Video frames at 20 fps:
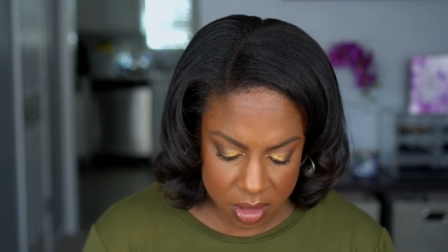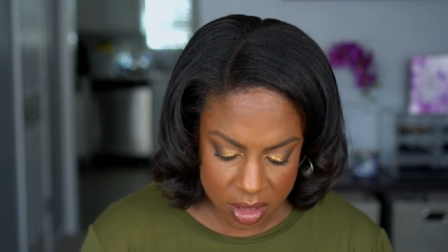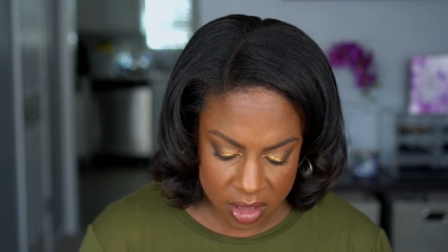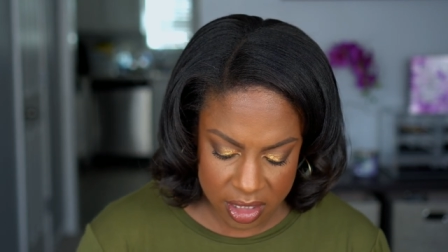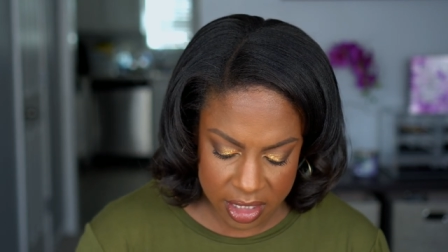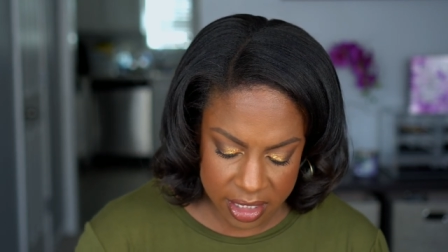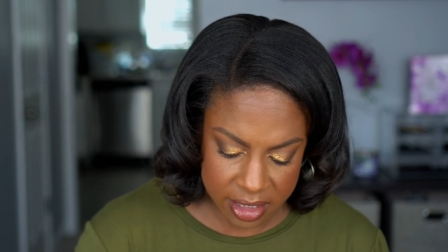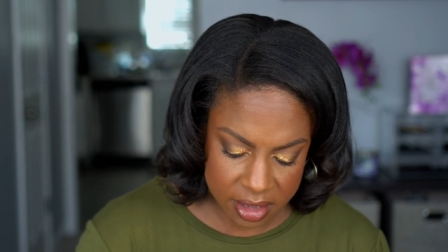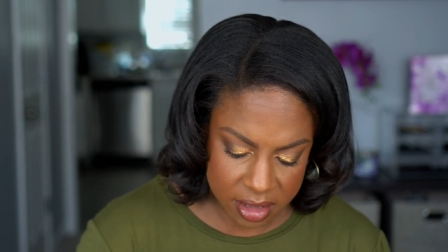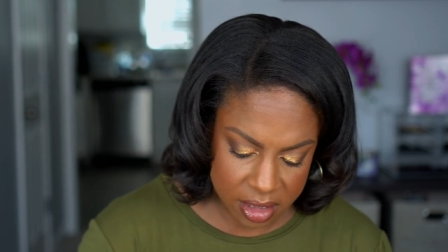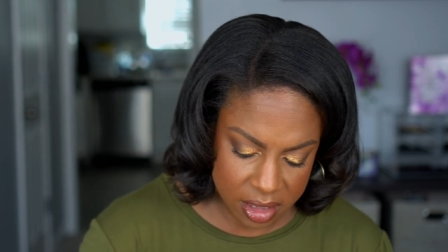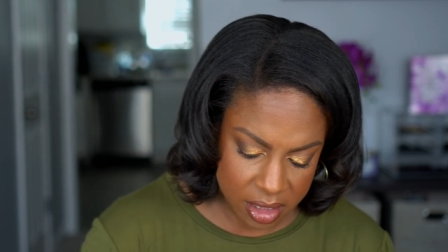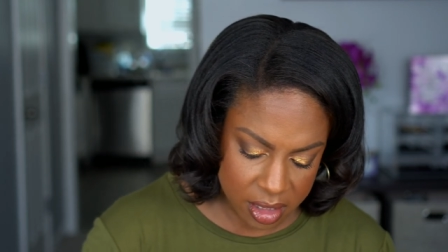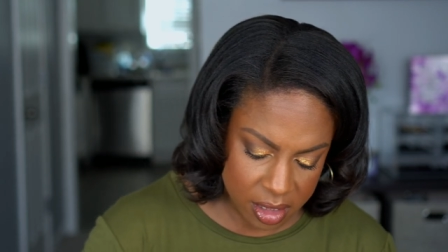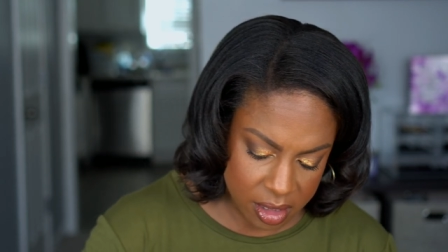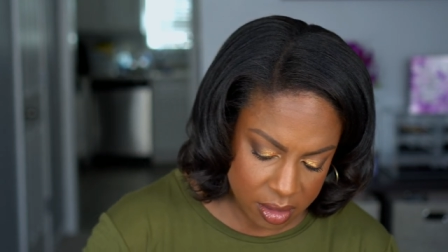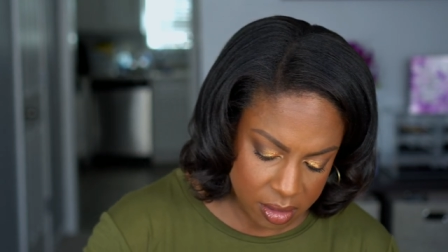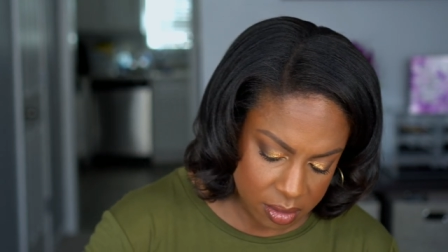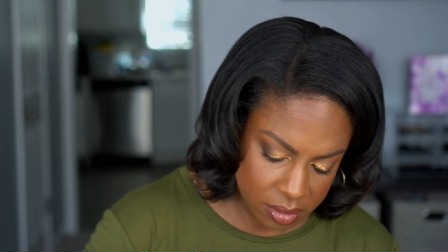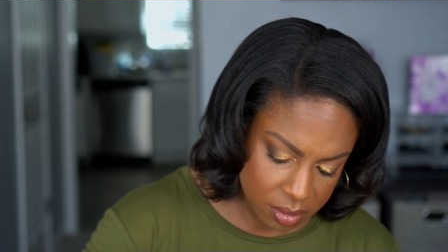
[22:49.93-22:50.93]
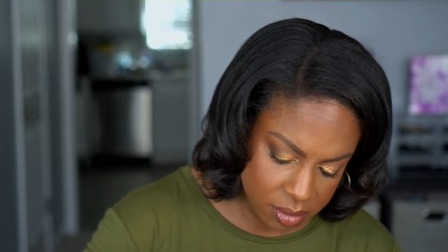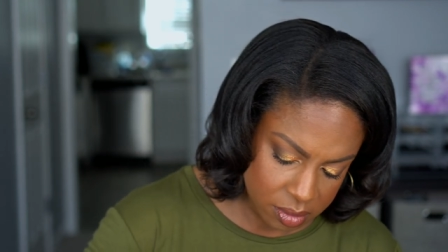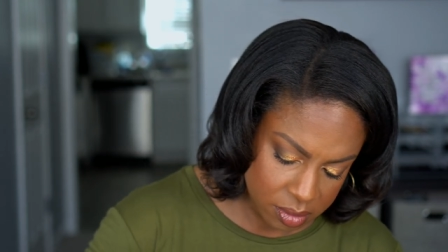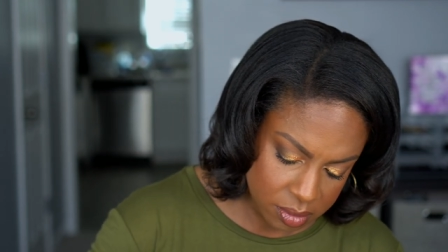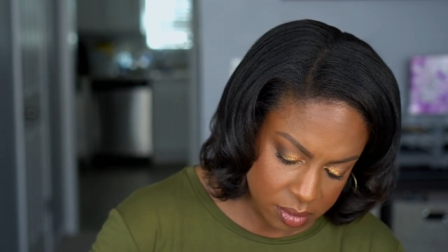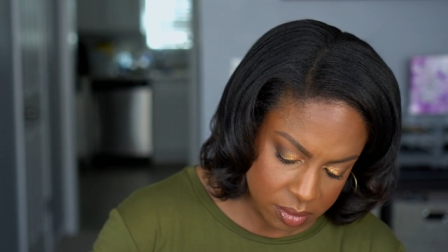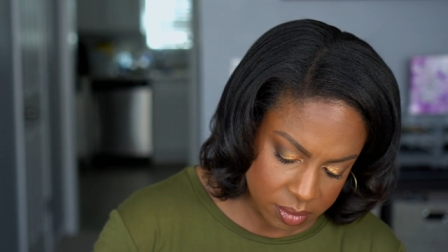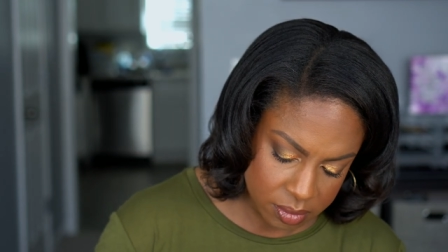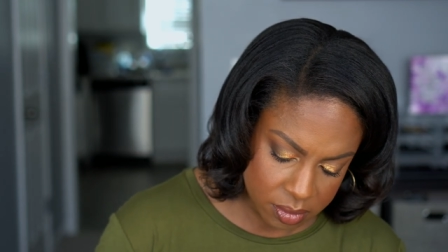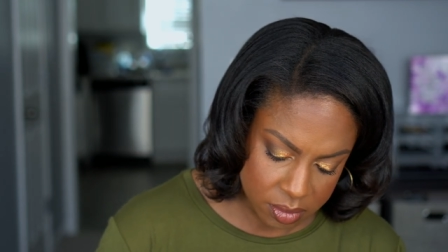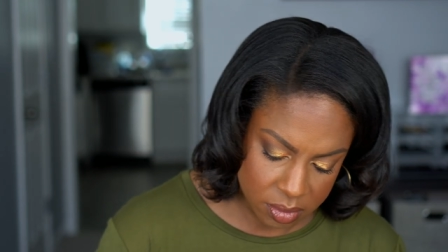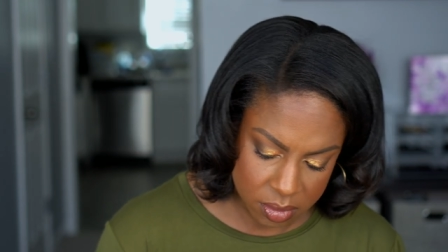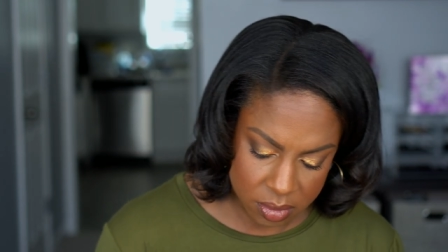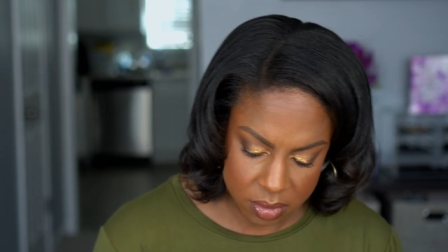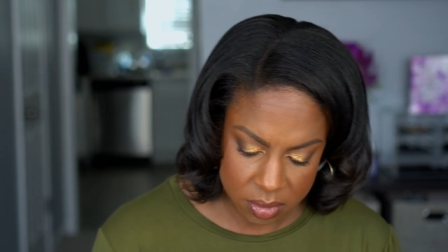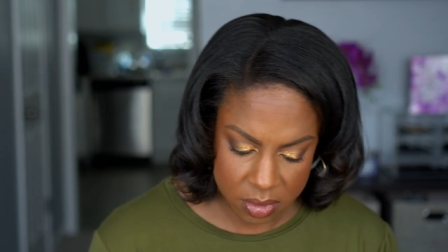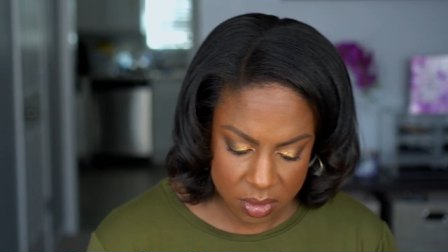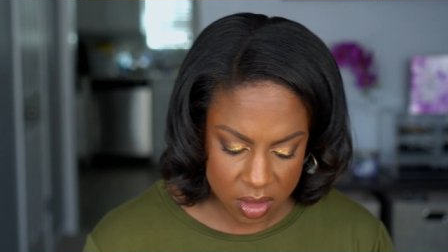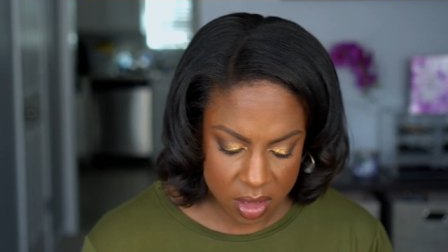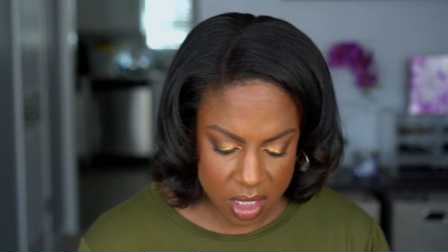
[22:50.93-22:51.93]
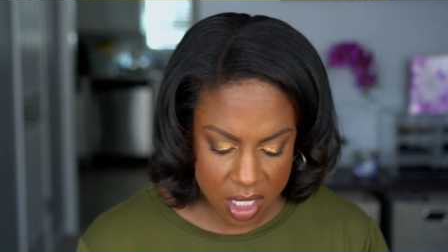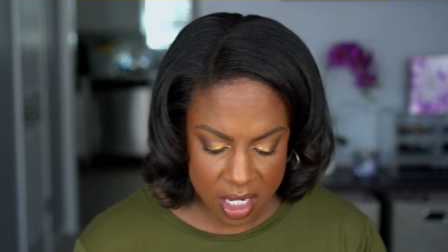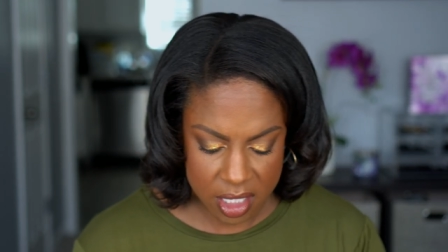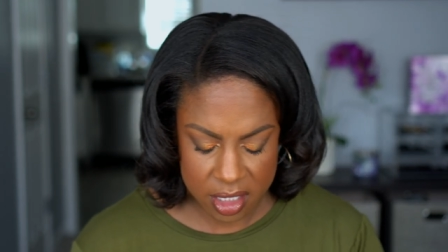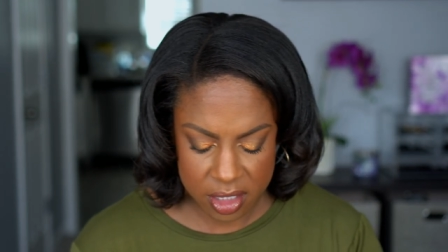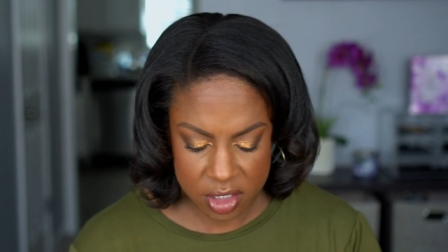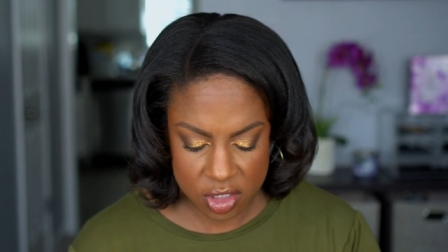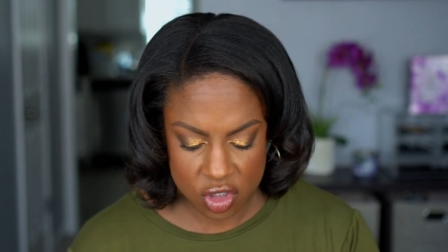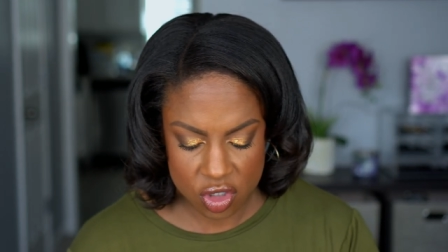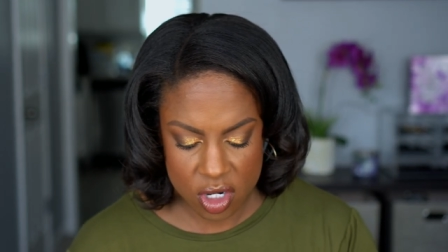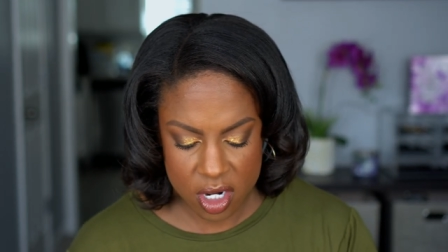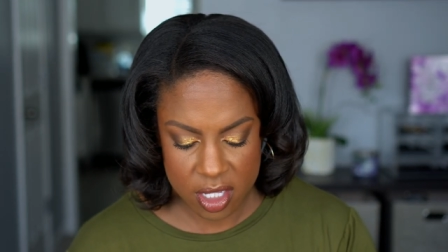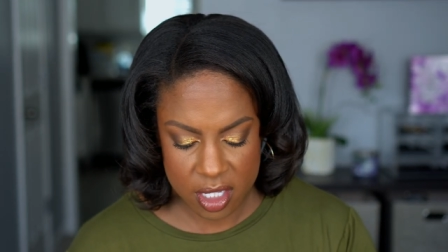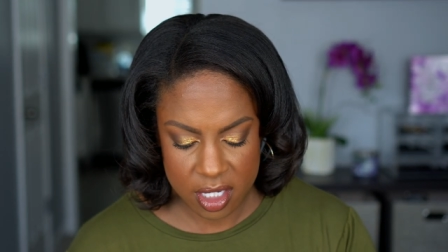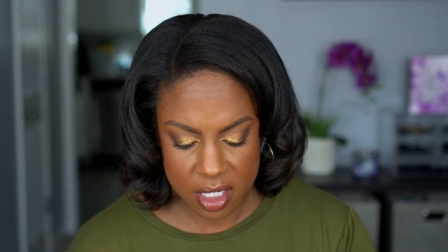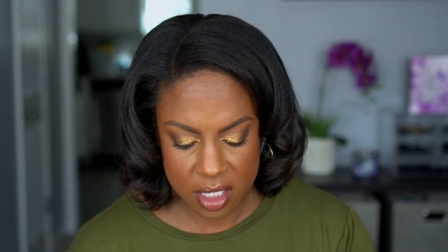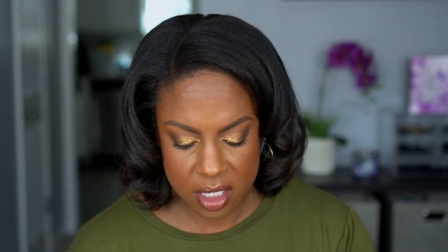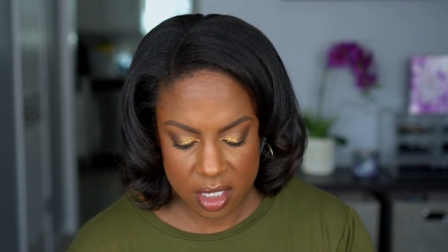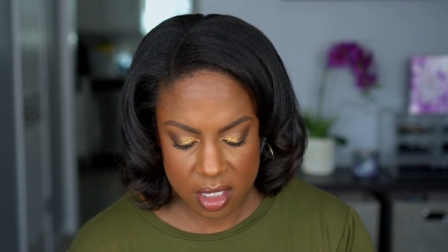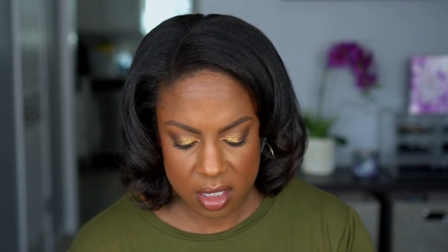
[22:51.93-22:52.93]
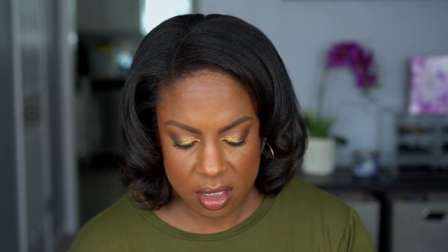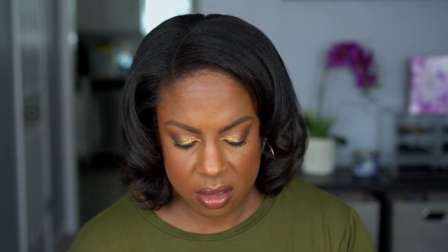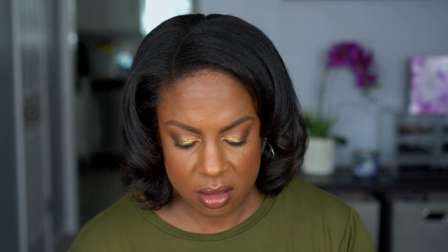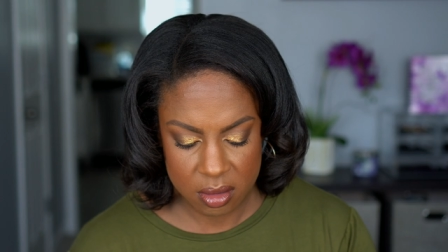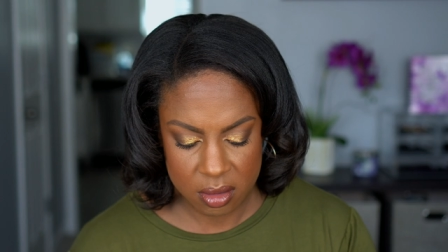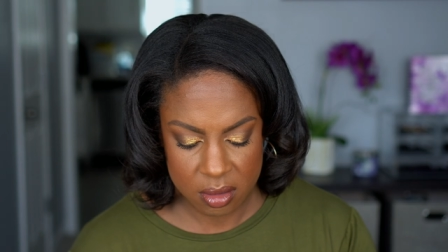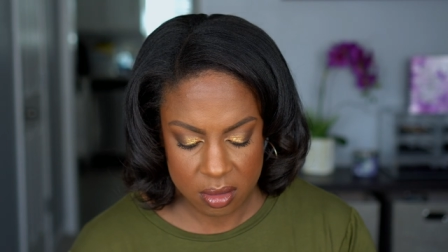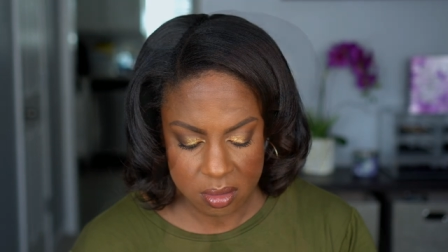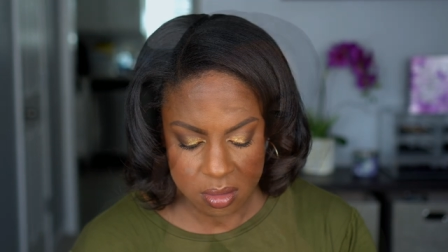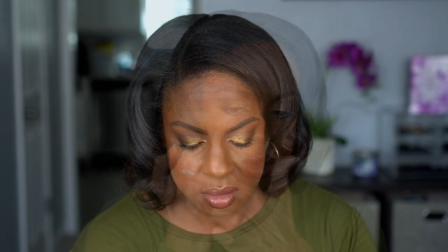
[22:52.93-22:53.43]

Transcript: Listen. I need to try that again.